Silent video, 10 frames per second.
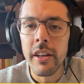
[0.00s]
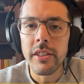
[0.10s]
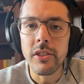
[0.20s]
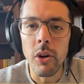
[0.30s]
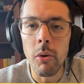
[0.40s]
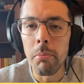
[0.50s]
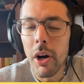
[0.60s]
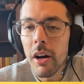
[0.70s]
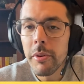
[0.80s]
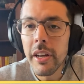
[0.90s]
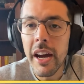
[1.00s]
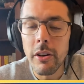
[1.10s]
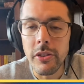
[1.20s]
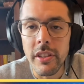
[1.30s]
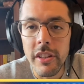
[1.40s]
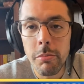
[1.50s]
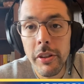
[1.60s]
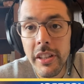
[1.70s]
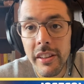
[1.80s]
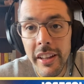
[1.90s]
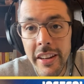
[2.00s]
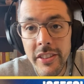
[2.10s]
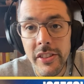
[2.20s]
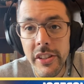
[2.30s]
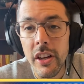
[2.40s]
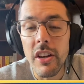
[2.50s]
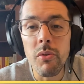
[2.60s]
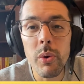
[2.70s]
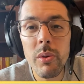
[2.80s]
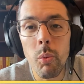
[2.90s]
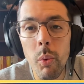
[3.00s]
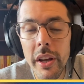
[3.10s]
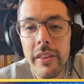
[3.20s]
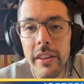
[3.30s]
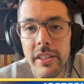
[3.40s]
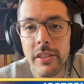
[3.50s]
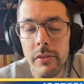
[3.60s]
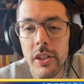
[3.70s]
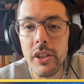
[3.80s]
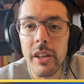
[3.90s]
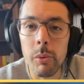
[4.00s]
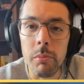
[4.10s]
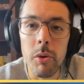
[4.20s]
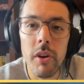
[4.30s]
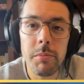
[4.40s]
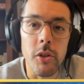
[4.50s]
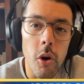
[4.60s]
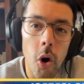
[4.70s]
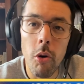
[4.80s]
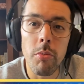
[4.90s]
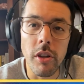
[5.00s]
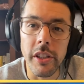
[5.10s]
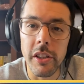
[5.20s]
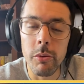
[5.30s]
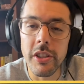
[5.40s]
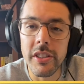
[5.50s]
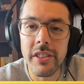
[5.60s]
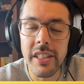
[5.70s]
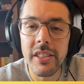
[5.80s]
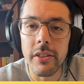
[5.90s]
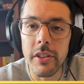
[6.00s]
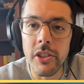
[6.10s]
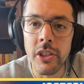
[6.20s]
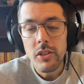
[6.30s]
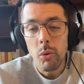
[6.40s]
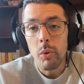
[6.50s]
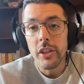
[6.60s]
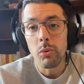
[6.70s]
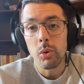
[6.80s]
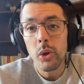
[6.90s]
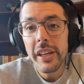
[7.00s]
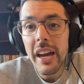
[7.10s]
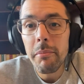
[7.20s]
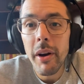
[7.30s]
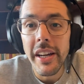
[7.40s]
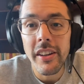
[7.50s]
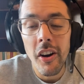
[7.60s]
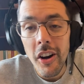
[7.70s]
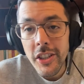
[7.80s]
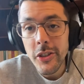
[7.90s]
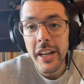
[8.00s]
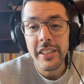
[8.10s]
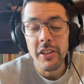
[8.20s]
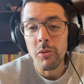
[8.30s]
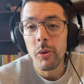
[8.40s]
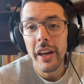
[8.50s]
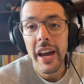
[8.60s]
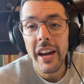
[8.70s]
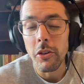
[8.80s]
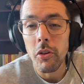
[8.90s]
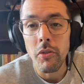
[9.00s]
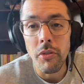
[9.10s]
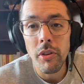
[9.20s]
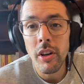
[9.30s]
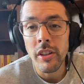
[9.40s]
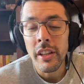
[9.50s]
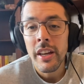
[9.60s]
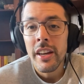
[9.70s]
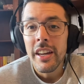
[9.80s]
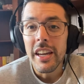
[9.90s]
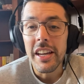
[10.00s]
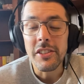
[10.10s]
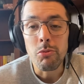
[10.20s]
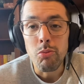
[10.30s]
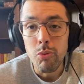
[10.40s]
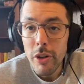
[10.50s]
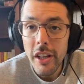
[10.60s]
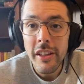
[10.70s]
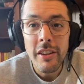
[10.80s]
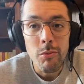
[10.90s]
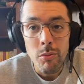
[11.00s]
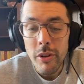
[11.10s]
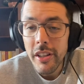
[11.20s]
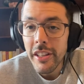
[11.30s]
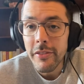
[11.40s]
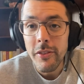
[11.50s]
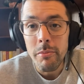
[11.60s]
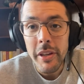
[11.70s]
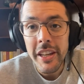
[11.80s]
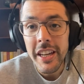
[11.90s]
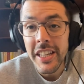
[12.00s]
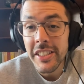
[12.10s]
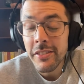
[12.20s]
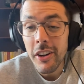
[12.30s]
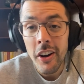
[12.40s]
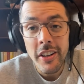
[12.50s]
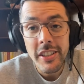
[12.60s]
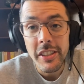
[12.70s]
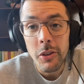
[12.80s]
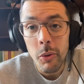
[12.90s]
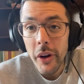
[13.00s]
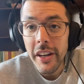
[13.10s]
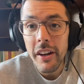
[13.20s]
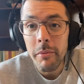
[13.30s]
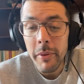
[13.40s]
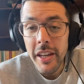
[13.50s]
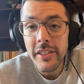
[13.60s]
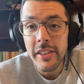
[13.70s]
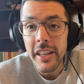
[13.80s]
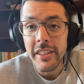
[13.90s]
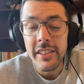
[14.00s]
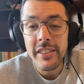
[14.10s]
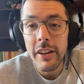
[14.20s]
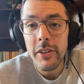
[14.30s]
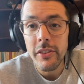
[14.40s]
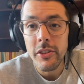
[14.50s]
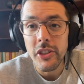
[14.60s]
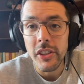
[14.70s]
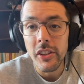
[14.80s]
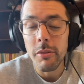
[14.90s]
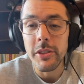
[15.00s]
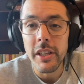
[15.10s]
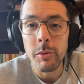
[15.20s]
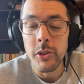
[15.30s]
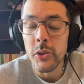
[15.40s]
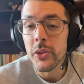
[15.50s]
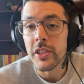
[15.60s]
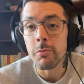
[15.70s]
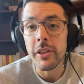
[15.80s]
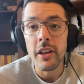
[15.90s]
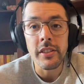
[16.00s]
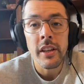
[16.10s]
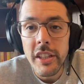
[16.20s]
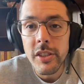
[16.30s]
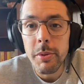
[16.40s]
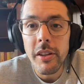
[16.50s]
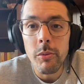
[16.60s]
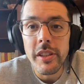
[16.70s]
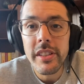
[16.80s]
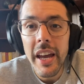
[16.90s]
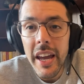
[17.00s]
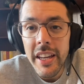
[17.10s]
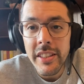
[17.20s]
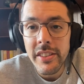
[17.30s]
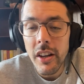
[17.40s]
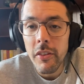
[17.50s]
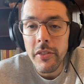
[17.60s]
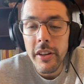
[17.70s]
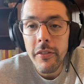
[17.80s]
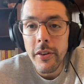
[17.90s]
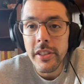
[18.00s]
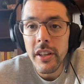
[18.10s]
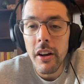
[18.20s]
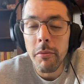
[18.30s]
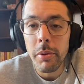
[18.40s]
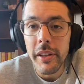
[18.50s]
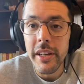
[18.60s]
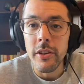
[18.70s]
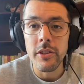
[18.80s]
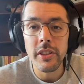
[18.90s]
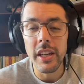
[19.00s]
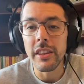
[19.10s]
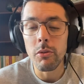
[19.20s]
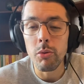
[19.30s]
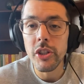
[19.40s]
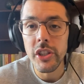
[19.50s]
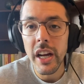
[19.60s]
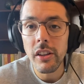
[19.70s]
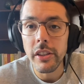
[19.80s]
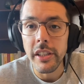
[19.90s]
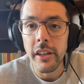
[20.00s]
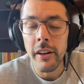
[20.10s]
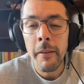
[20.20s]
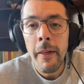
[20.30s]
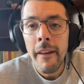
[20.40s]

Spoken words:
So Babenhausen, they're playing in Landesliga. If we win this division, then we move up to Oberliga, which is sixth division. So when you look at my contract here and what I had overall, it's really, really, for me, it's honestly quite amazing that this seven division club is able to do this, because in speaking with tens of different players in the Regionalliga,